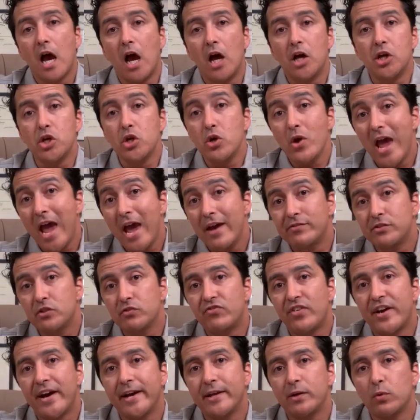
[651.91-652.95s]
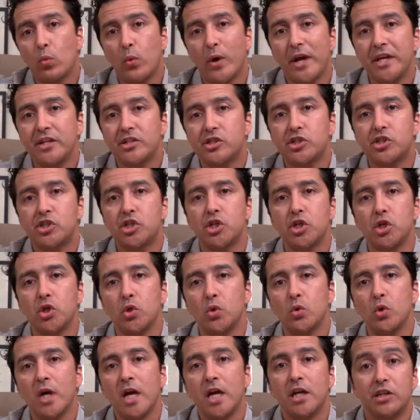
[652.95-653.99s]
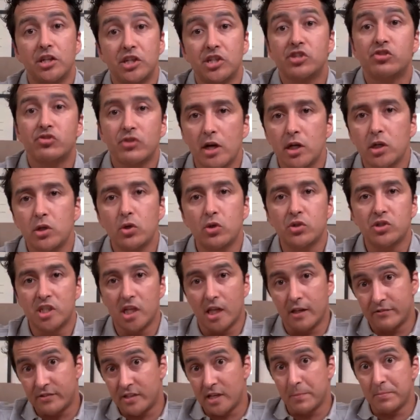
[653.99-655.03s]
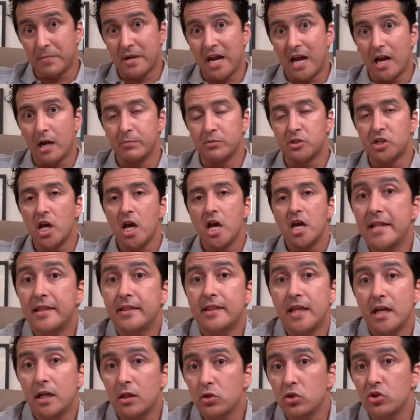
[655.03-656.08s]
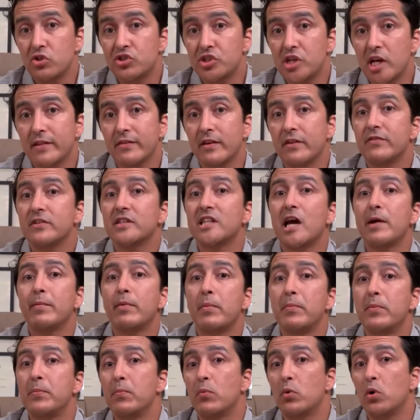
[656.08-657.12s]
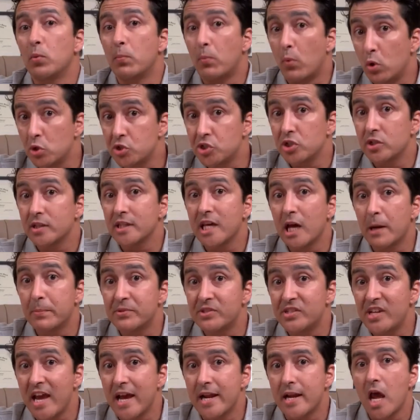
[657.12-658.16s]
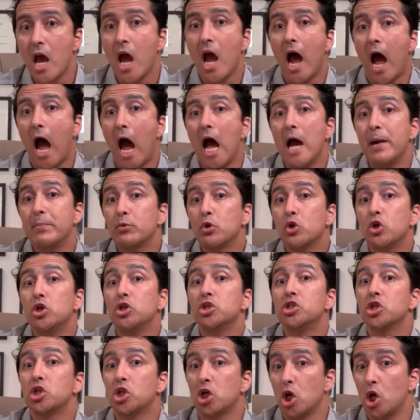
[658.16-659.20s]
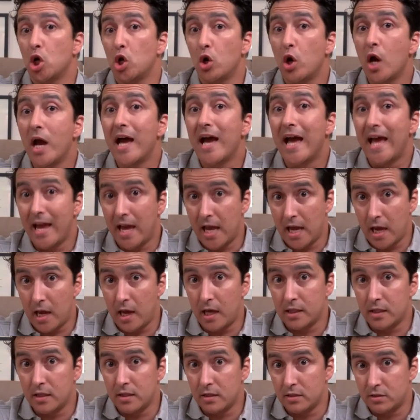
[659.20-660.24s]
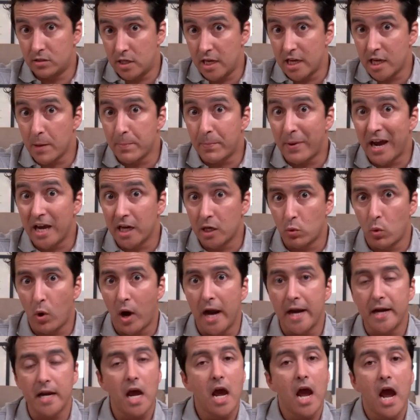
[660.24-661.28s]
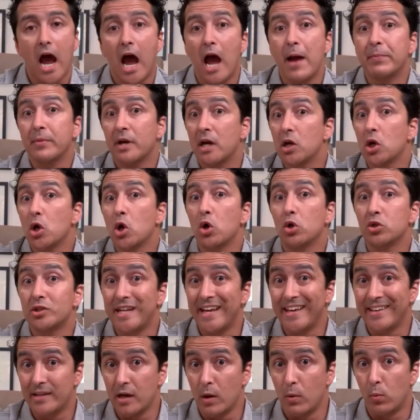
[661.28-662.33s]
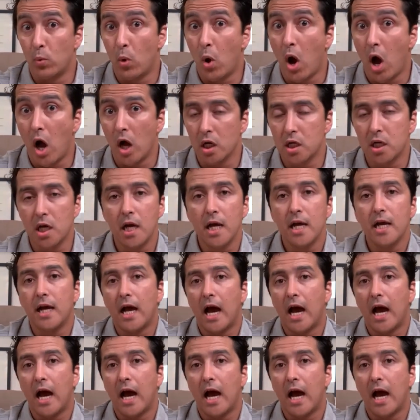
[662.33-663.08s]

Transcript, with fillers: Uh, you have to find ways to distract yourself sometimes and tell yourself every time I'm emotionally upset, I'm going to go uh, take a bike ride. I'm going to go take a walk.